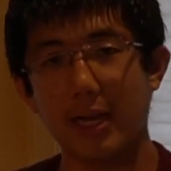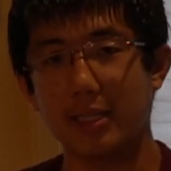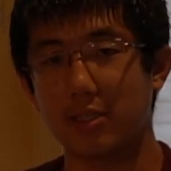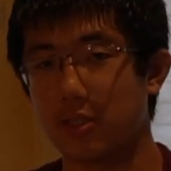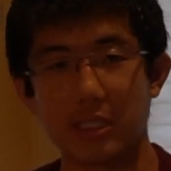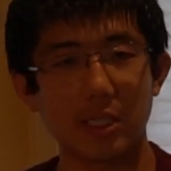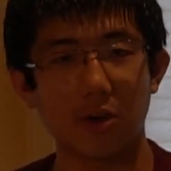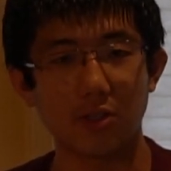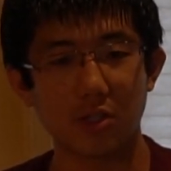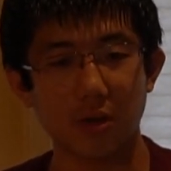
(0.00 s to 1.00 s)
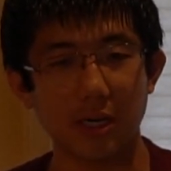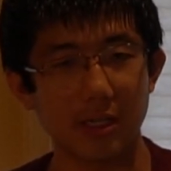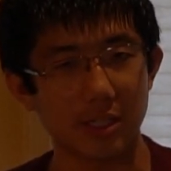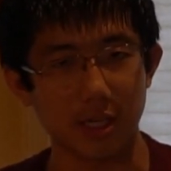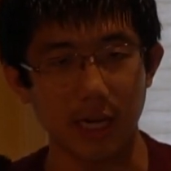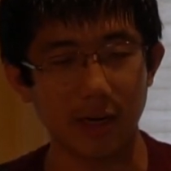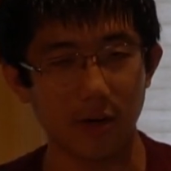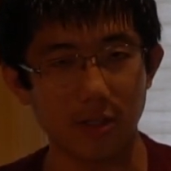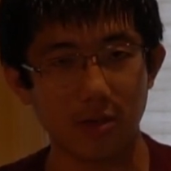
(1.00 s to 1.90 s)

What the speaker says: and it's a 60 hertz screen and this is a 90 hertz